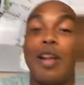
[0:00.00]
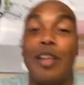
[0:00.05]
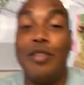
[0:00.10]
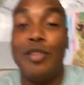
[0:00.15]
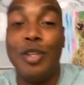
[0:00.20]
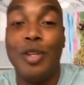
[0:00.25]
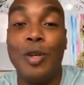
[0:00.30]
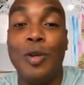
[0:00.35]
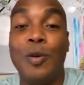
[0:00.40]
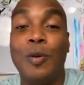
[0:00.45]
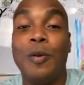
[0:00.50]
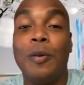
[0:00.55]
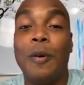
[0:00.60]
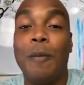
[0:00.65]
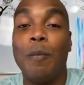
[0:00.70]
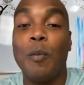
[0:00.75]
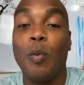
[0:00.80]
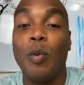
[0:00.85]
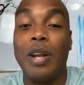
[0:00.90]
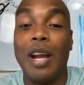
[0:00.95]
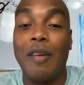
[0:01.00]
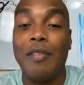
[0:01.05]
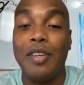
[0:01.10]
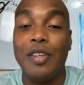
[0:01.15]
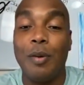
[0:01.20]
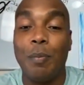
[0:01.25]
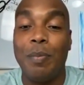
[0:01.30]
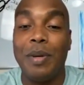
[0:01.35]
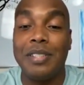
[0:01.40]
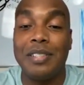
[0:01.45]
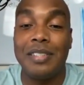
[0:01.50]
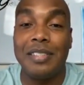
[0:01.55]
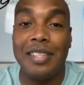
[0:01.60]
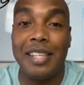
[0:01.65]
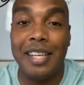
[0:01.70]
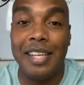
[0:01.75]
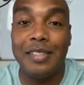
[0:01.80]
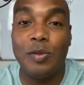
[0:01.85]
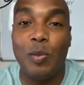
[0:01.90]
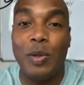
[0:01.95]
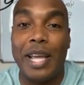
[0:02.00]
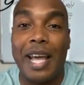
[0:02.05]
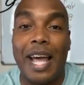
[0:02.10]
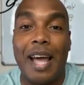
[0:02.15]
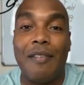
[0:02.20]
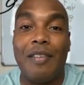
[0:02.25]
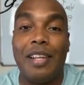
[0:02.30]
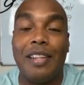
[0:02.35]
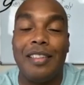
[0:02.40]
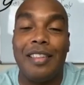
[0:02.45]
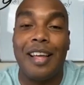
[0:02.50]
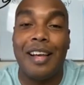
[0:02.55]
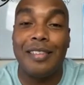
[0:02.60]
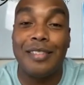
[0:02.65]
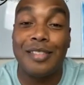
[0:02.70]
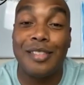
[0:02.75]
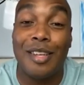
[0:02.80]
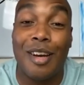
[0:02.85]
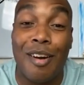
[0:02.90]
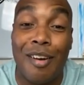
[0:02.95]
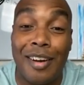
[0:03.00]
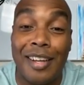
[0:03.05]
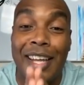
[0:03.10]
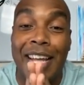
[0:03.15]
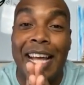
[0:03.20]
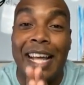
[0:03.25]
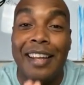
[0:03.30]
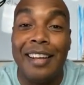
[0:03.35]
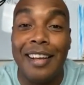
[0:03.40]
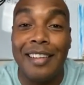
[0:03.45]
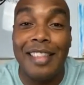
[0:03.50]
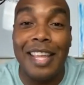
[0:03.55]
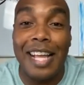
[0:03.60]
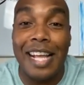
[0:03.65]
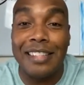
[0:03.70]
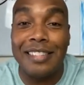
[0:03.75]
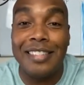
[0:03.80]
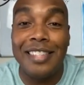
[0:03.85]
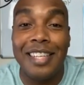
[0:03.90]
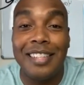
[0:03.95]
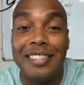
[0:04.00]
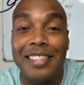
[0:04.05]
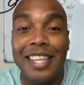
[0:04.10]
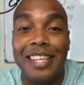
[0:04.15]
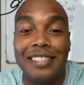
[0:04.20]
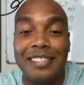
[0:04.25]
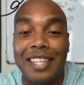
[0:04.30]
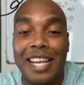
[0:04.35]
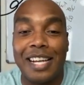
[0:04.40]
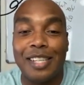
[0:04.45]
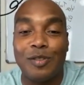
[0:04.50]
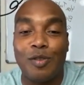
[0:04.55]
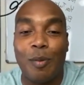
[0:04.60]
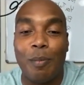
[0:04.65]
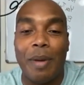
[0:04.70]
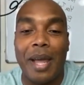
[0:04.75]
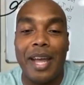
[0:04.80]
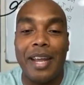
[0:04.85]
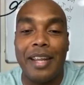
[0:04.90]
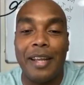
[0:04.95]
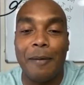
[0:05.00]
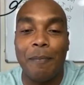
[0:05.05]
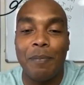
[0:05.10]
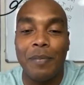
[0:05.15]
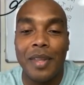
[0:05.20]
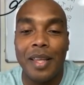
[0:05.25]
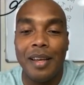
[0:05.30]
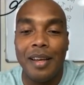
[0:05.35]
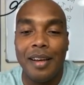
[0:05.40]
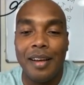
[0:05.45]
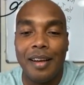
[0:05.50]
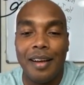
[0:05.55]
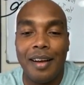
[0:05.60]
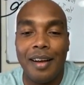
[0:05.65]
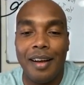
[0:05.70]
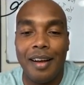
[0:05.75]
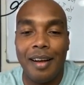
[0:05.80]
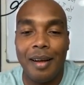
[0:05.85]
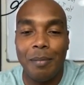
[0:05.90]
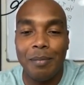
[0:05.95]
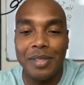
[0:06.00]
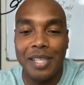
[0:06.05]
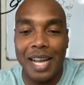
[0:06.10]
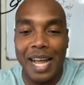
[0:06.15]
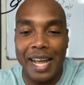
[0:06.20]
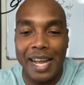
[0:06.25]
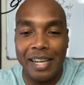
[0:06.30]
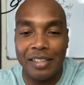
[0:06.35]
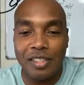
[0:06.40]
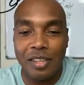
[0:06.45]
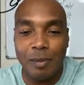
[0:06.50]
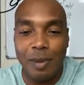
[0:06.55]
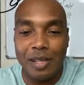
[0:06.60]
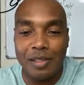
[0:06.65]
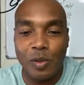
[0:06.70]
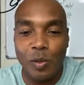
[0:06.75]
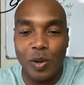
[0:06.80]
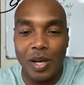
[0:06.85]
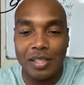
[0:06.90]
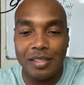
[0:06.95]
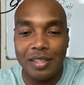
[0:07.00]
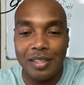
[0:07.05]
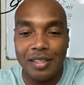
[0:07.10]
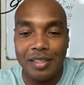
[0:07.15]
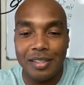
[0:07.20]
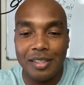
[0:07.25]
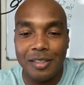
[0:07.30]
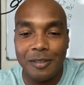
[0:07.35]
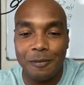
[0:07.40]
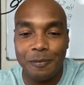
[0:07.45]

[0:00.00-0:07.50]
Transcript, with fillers: to do, whatever your business is, we have it. Sorry. Look, they got 16 seconds remaining. Um, did I answer everybody's questions?